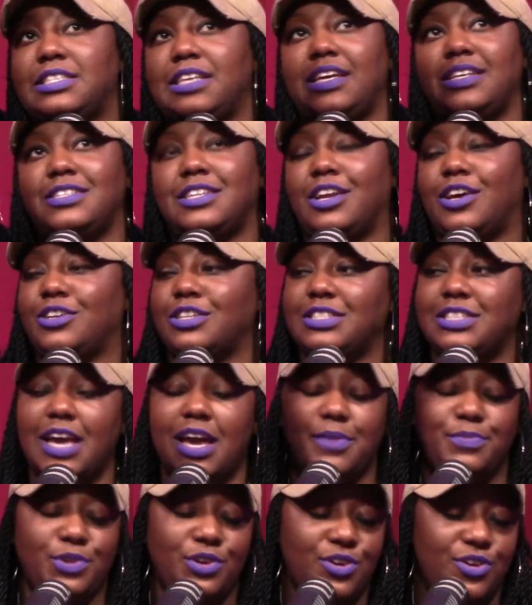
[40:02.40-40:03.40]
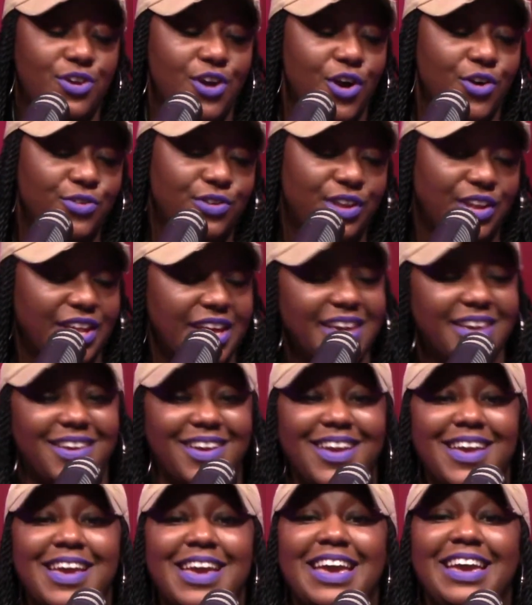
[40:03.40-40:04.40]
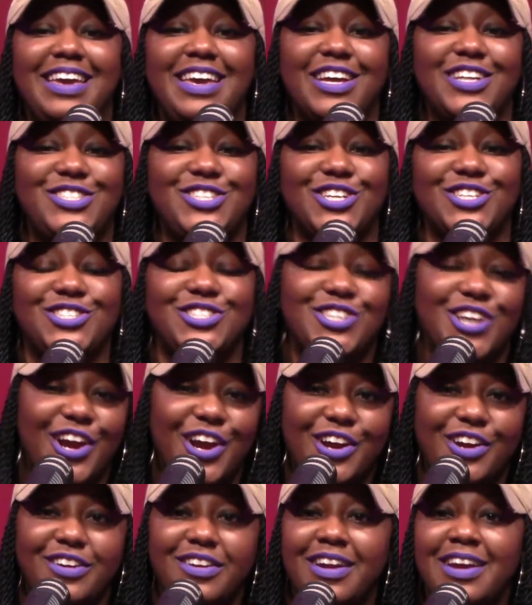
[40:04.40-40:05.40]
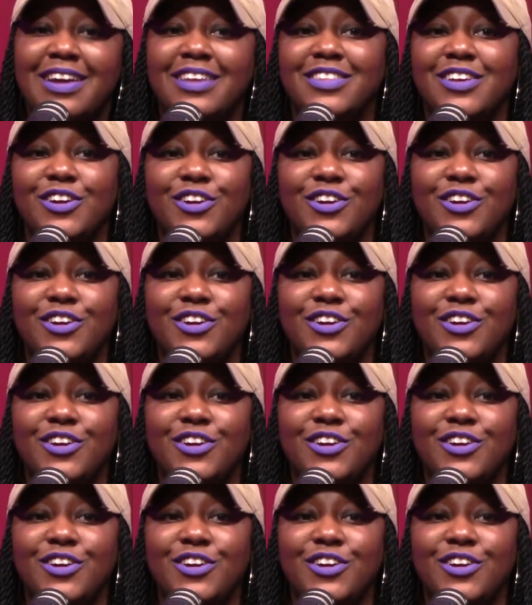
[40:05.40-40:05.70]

says it on the tab. You can go click, get your shirt. They're